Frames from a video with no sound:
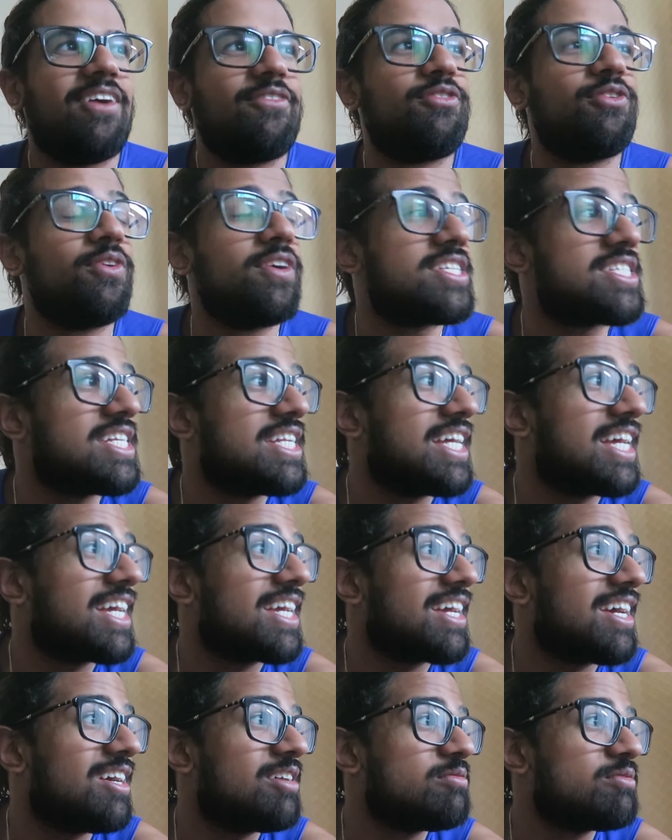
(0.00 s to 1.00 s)
For the rest of the
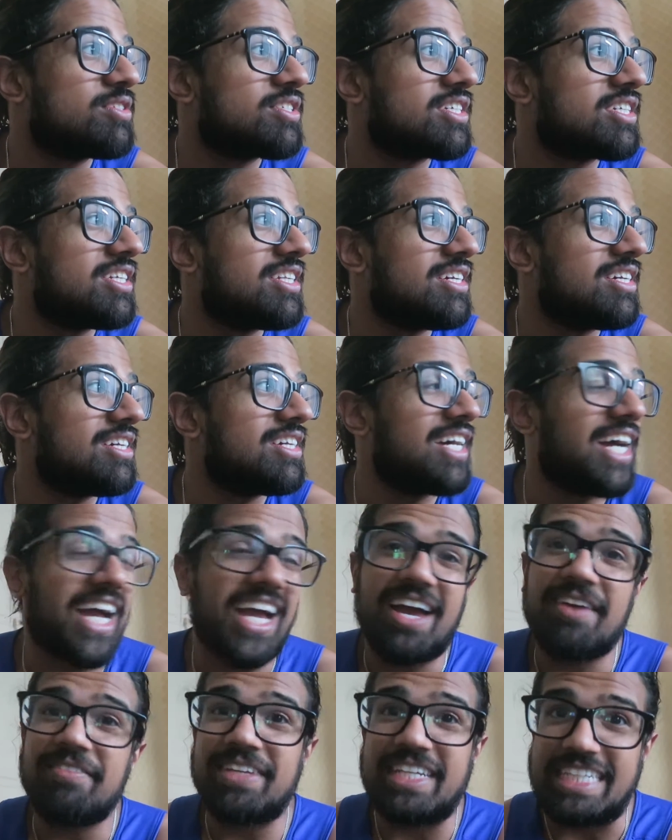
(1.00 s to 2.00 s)
day, I'm just gonna,
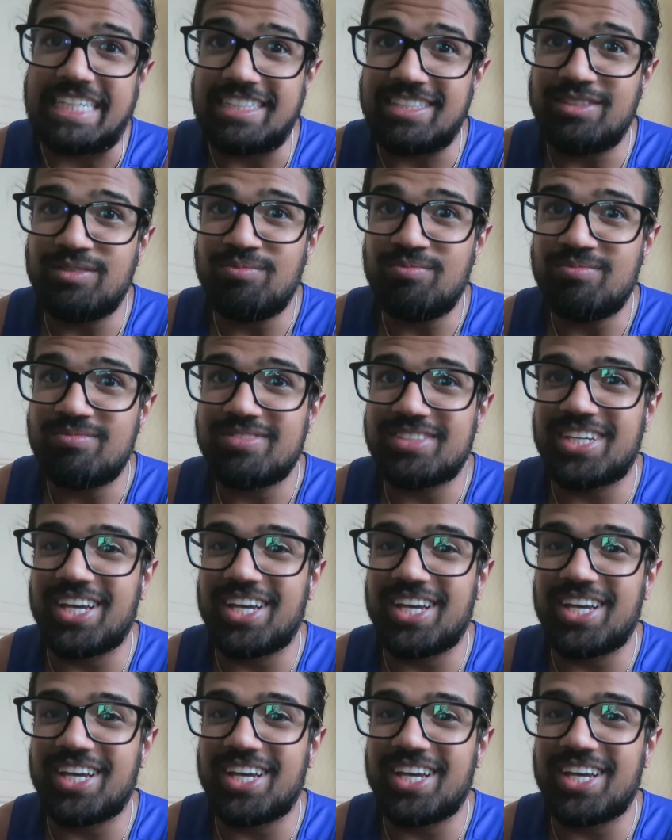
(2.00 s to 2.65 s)
I haven't eaten.